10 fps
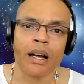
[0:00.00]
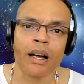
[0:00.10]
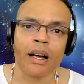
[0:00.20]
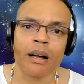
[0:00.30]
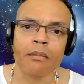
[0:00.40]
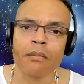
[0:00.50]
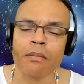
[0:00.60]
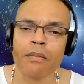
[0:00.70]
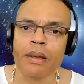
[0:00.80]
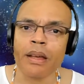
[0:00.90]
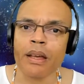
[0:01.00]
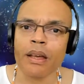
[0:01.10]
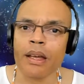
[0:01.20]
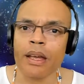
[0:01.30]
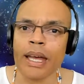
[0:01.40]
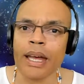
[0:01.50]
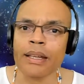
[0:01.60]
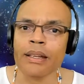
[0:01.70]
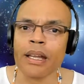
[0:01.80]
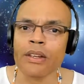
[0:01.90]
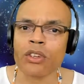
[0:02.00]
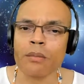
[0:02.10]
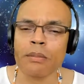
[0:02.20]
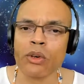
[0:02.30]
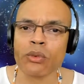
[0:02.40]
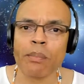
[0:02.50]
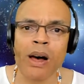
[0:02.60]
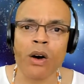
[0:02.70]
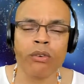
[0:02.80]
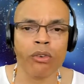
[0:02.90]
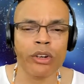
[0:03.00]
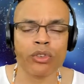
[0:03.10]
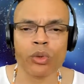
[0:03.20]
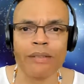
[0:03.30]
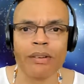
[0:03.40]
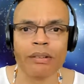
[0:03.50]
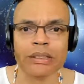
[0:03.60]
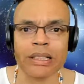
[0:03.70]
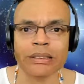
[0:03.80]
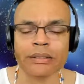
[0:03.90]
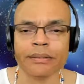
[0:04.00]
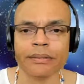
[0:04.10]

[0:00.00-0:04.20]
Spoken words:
And it's going to be the most powerful ritual I've ever done.